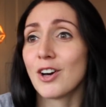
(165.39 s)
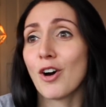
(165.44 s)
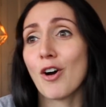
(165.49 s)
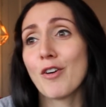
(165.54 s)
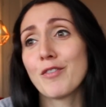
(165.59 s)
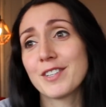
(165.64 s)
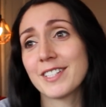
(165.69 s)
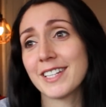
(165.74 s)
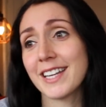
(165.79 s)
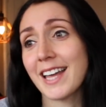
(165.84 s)

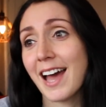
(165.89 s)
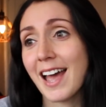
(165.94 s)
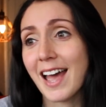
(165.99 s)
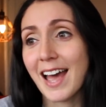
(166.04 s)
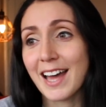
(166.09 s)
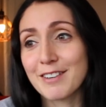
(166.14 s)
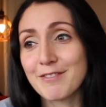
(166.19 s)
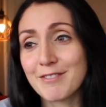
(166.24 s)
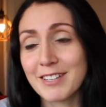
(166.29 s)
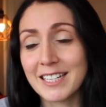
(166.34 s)
Obviously, I
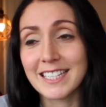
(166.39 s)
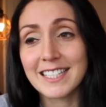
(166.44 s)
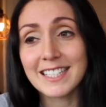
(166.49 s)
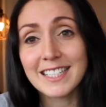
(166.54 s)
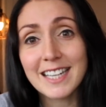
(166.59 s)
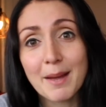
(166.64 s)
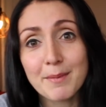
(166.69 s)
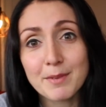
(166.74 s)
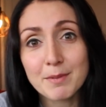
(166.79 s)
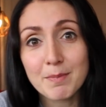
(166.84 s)
hadn't really
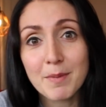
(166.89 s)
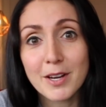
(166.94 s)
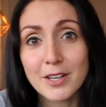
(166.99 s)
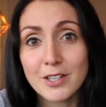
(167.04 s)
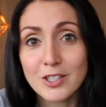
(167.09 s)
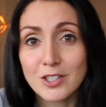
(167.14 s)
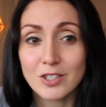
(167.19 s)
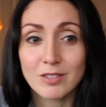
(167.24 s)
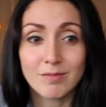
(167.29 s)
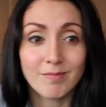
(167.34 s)
slept
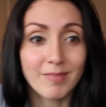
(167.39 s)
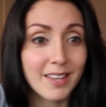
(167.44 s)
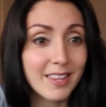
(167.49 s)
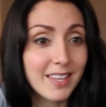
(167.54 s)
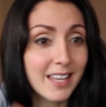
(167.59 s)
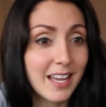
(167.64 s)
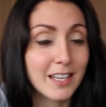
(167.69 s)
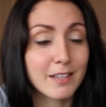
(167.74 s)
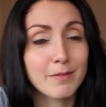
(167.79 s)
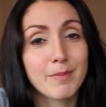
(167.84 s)
much at
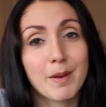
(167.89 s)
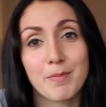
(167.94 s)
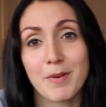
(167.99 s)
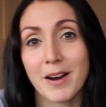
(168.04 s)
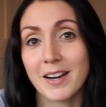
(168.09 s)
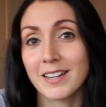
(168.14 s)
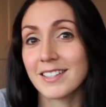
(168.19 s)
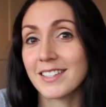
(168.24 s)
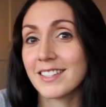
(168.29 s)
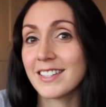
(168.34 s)
the end of my
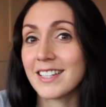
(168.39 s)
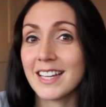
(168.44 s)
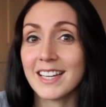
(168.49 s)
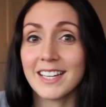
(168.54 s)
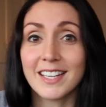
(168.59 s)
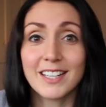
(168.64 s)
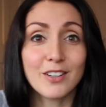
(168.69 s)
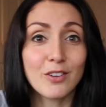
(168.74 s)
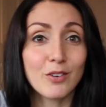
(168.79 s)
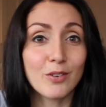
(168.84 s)

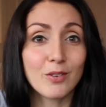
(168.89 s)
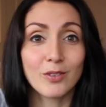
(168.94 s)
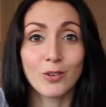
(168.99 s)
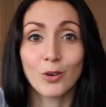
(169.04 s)
pregnancy